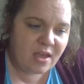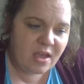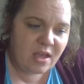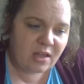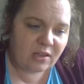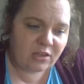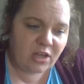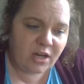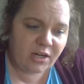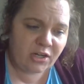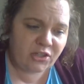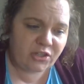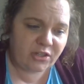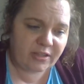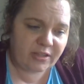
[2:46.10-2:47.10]

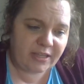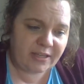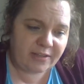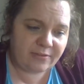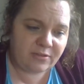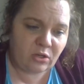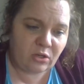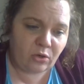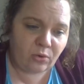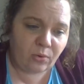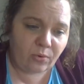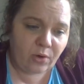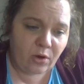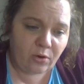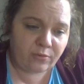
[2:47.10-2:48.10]
Larger leaves
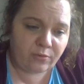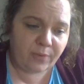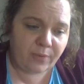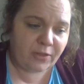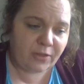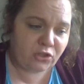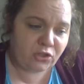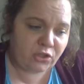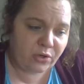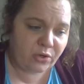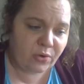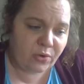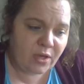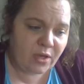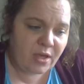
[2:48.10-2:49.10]
grow from the
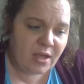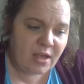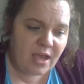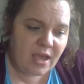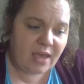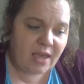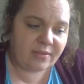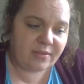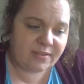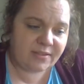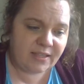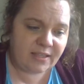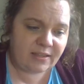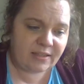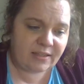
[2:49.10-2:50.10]
shoot, and the
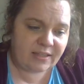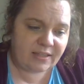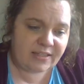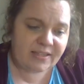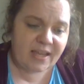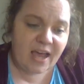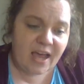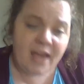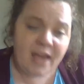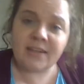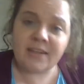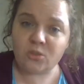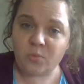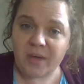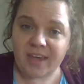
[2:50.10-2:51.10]
seedling is on
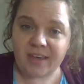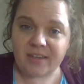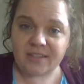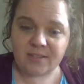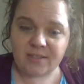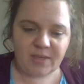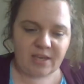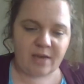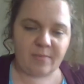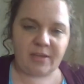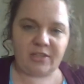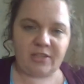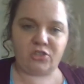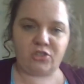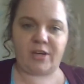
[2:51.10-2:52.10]
its way to
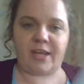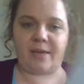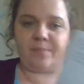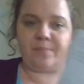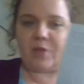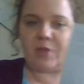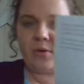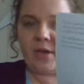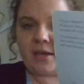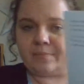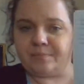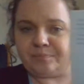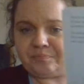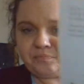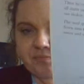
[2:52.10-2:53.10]
becoming a tree. Okay,
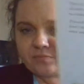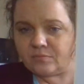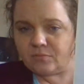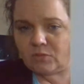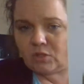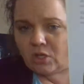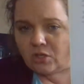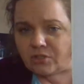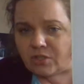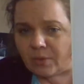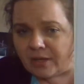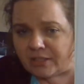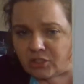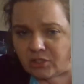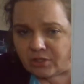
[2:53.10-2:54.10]
so I
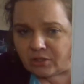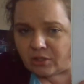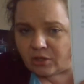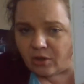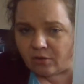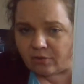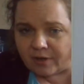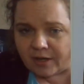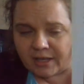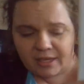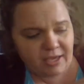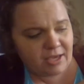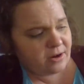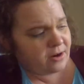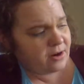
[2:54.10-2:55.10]
want you to look over
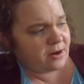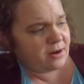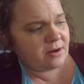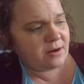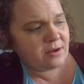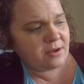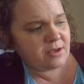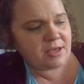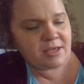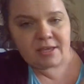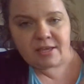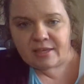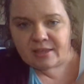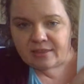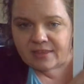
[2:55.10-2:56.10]
here.
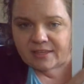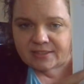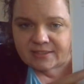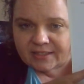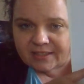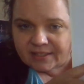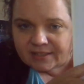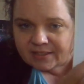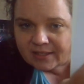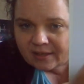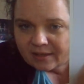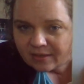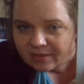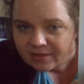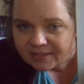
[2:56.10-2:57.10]
This is
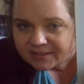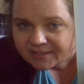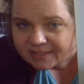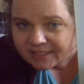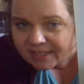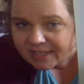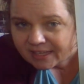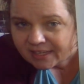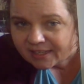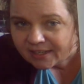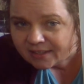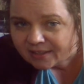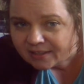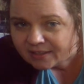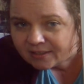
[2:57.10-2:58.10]
the seed
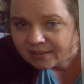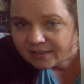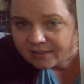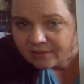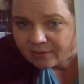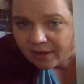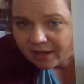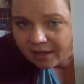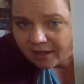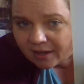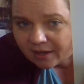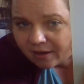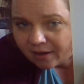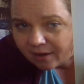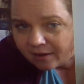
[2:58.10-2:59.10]
right
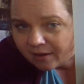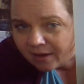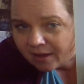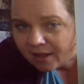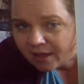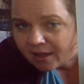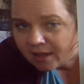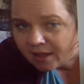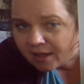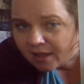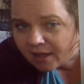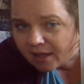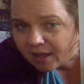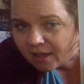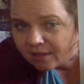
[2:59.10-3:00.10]
here.
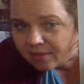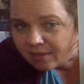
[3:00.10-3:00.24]
And